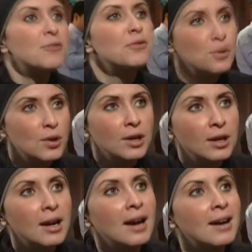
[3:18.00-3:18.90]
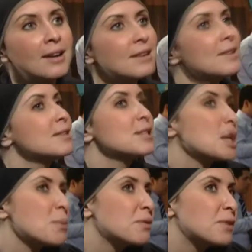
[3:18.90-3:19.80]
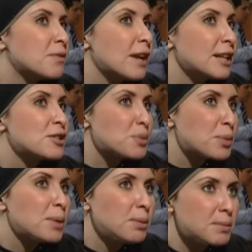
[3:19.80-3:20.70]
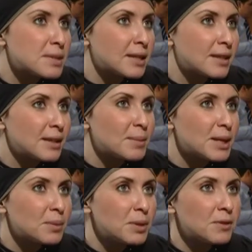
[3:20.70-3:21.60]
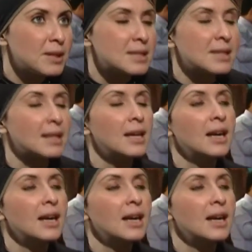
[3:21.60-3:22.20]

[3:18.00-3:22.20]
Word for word: for uh, some of the financial problems that they might be facing.